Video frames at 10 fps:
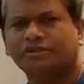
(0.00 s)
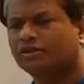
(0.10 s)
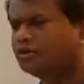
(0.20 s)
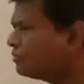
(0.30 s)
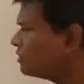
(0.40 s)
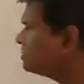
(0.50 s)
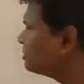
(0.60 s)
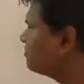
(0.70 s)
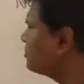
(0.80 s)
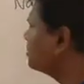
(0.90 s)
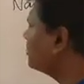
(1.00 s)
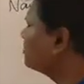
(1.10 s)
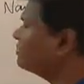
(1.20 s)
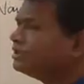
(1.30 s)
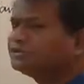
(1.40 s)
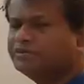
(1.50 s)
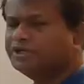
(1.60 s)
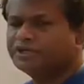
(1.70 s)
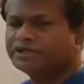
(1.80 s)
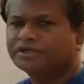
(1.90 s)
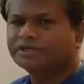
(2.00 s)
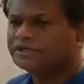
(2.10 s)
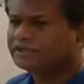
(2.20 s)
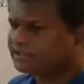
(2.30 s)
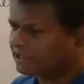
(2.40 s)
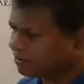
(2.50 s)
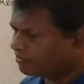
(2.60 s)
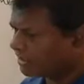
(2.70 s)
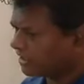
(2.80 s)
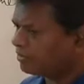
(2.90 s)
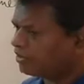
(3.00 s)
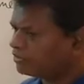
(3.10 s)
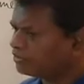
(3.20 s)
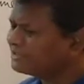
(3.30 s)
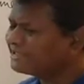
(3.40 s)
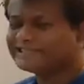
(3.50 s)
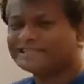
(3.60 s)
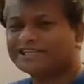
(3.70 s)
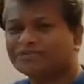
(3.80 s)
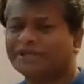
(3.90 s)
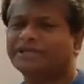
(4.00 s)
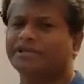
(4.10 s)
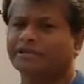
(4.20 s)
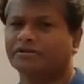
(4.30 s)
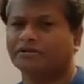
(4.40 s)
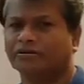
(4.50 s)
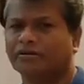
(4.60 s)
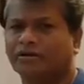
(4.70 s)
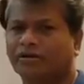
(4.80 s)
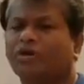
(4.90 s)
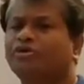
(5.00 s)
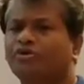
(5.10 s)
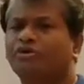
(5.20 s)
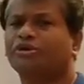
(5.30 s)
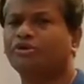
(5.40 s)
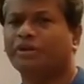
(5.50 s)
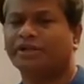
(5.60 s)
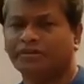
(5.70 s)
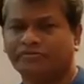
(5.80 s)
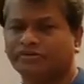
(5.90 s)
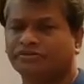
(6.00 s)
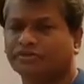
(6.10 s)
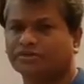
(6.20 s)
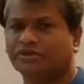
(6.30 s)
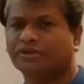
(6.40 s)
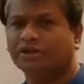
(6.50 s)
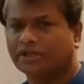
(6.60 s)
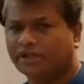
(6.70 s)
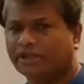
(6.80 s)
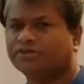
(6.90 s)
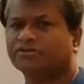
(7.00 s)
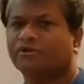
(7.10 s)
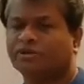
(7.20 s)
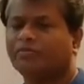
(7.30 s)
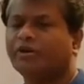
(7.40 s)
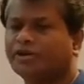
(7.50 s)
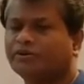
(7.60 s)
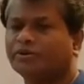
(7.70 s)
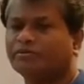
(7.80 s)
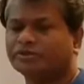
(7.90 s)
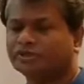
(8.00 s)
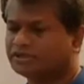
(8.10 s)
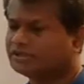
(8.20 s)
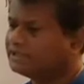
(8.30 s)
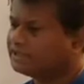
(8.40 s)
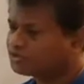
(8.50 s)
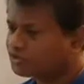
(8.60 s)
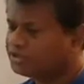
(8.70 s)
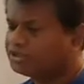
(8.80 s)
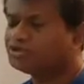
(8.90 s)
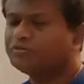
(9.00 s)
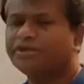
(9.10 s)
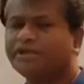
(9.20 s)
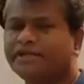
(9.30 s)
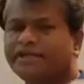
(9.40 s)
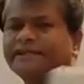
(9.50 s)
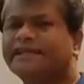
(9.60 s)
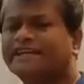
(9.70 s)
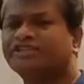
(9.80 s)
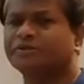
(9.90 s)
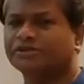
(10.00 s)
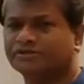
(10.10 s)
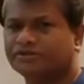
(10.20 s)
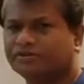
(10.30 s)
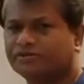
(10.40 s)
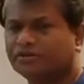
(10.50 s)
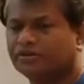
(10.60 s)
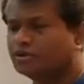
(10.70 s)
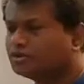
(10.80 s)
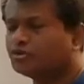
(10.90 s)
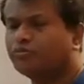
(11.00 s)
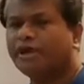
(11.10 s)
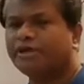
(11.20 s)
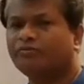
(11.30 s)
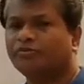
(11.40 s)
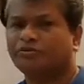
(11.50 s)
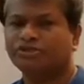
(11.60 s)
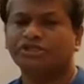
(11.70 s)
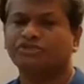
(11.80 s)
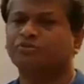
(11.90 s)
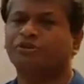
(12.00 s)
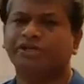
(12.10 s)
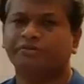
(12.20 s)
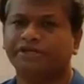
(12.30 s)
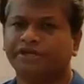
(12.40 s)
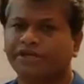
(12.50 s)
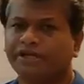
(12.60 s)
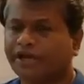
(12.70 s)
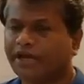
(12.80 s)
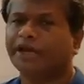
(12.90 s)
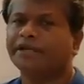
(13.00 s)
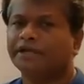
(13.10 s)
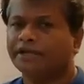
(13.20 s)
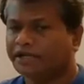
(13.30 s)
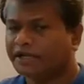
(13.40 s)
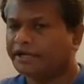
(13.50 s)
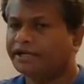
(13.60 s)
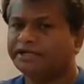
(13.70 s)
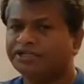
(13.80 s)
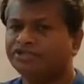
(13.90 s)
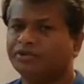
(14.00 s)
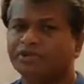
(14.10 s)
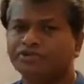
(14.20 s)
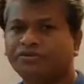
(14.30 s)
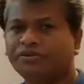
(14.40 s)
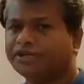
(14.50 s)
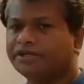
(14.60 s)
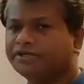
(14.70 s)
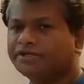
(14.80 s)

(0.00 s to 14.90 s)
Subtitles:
Provision for doubtful debts mean some of the amount which is suspected not to recover in future. That is called the bad debt provision. So it is to be treated as an expense. So bad debt provision is to be debited and trade receivable is to be credited.